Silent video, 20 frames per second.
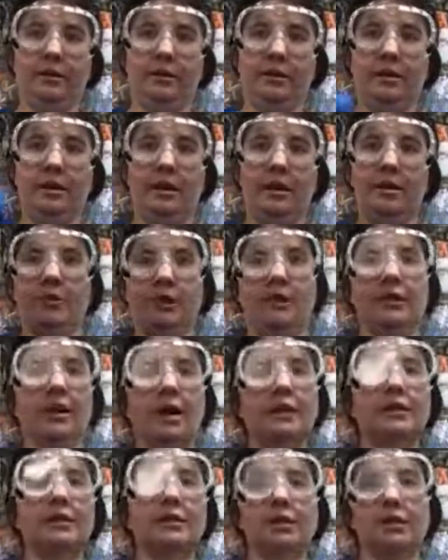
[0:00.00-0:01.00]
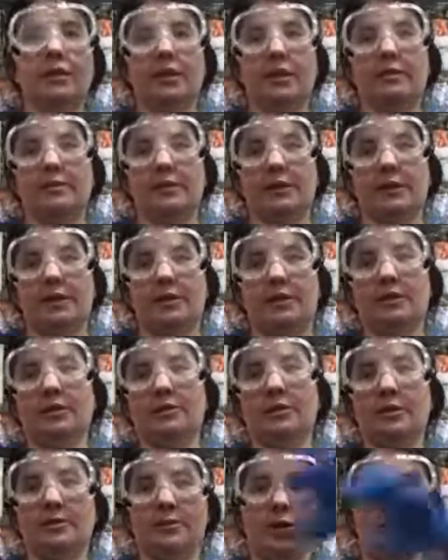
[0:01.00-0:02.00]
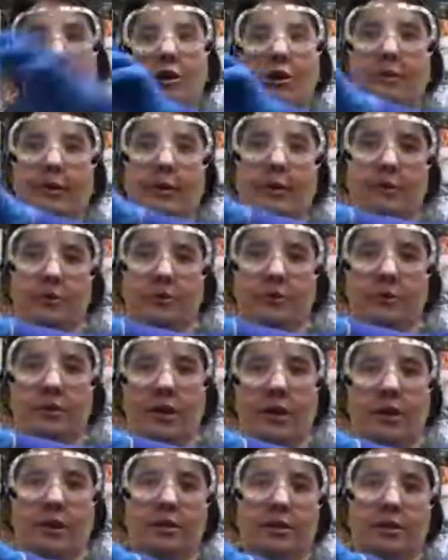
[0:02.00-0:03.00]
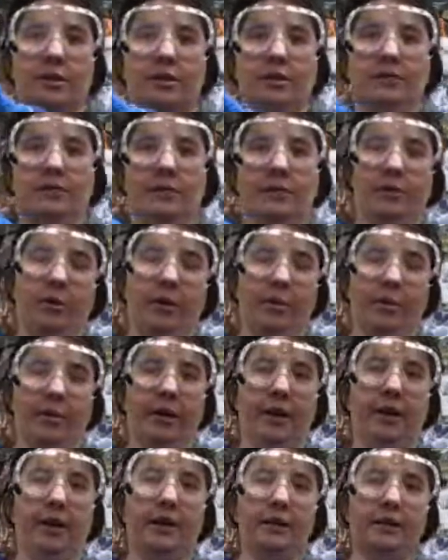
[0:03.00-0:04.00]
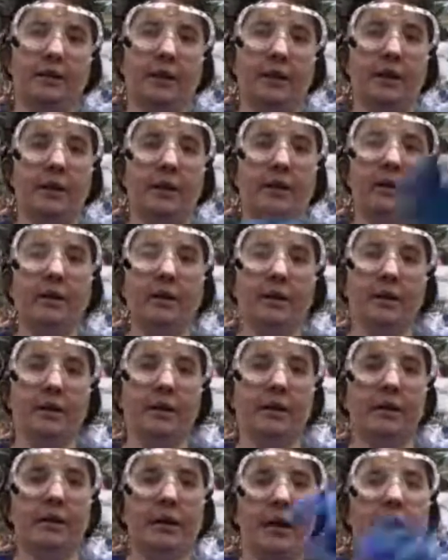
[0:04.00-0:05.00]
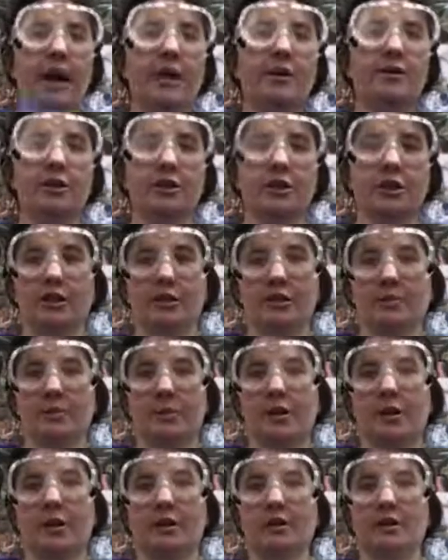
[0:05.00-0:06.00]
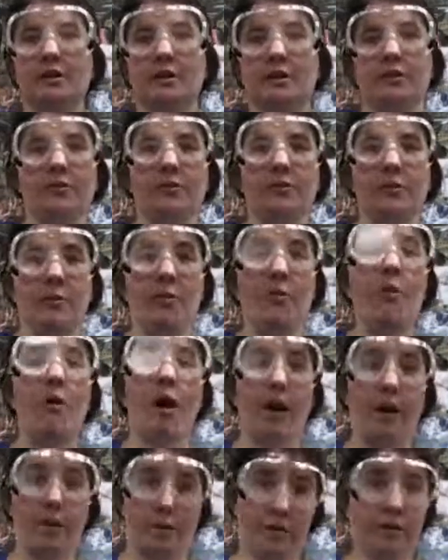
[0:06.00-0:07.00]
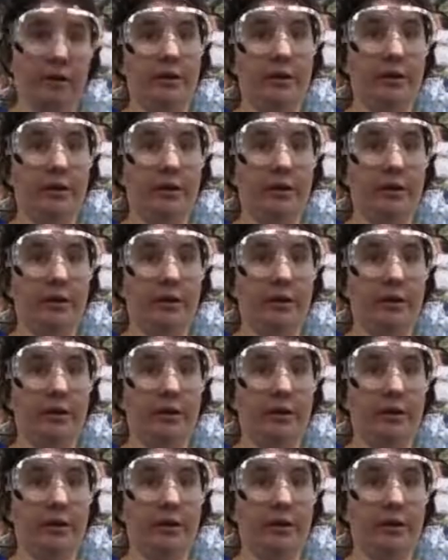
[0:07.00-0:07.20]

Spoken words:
But then the oxygen comes in, and so some of the carbon goes with the oxygen to form carbon dioxide. The hydrogen goes with the oxygen to form water.